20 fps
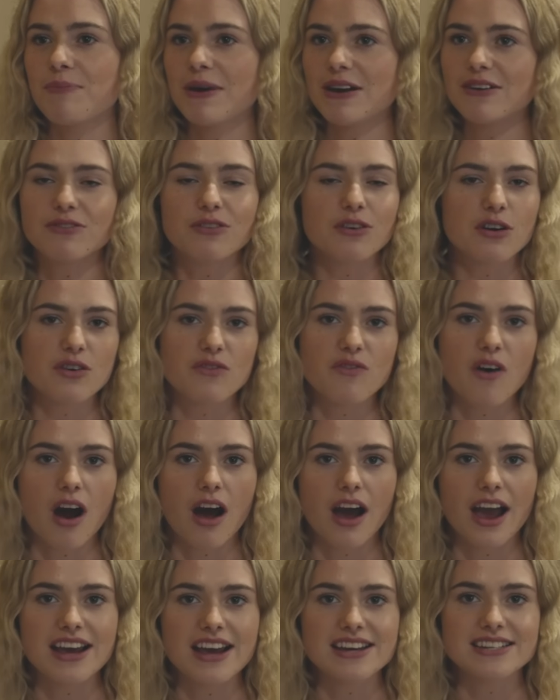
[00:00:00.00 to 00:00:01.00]
been for a
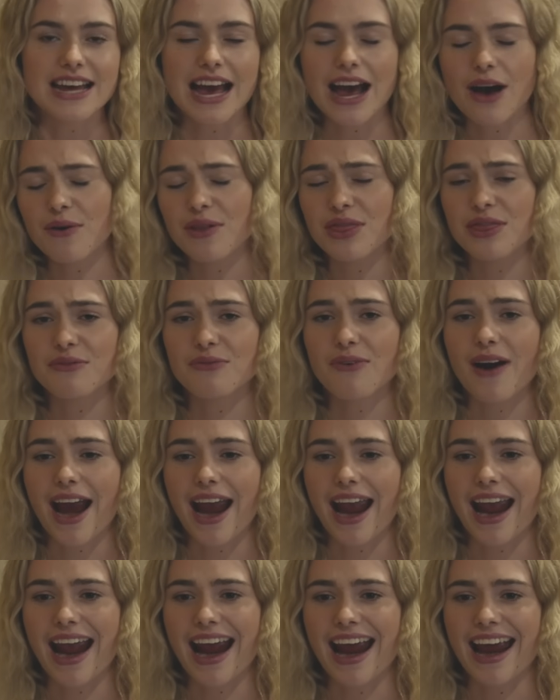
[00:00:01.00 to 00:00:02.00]
ride out in the
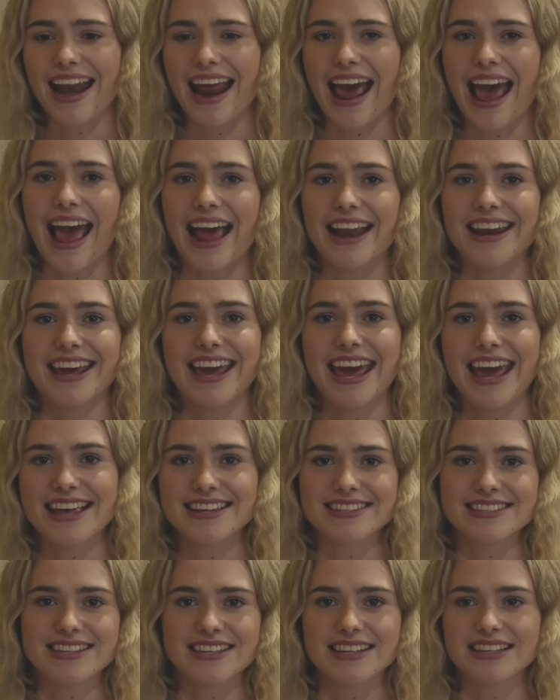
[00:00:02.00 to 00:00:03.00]
rain and your
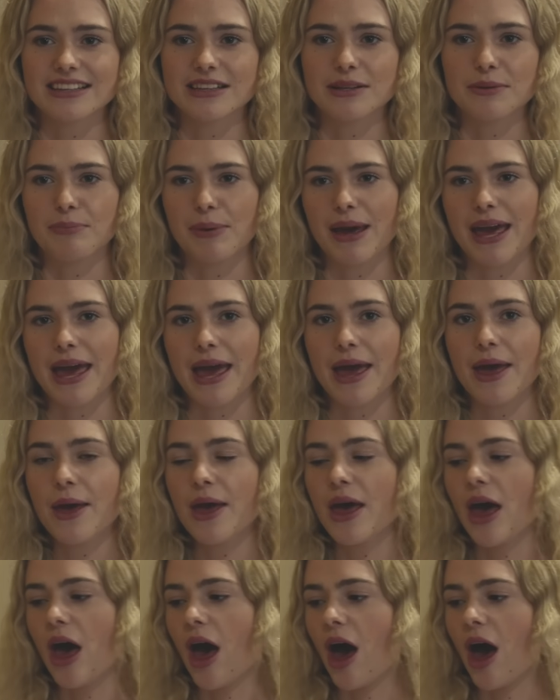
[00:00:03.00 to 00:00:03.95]
kit's a little bit